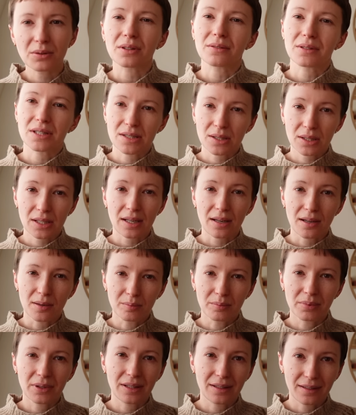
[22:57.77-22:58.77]
No, it's not a
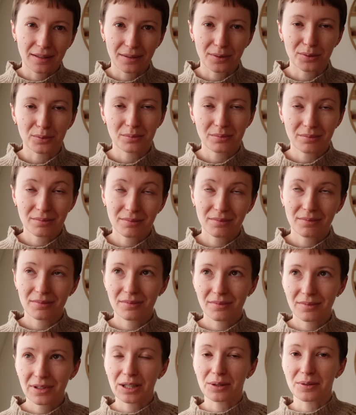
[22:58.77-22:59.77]
hump in a
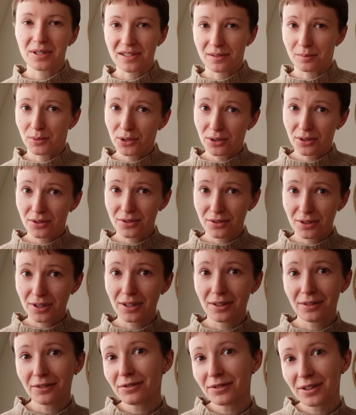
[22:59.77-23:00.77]
Quasimodo
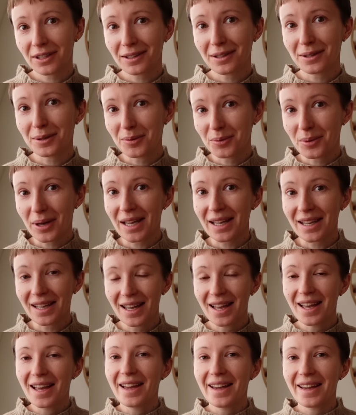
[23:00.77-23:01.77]
sort of way,
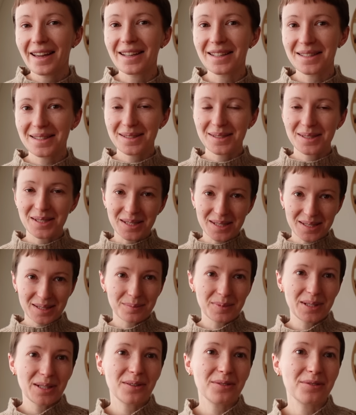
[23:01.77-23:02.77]
it's just
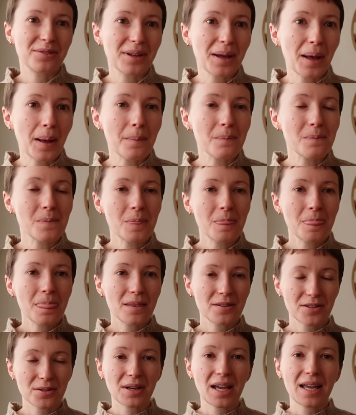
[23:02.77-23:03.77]
a bit of
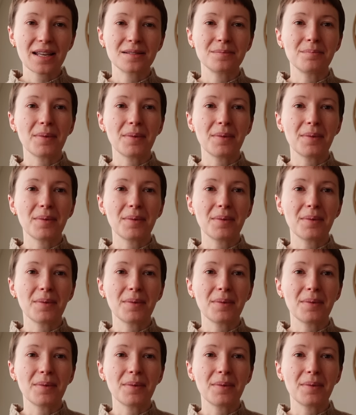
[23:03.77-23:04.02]
so his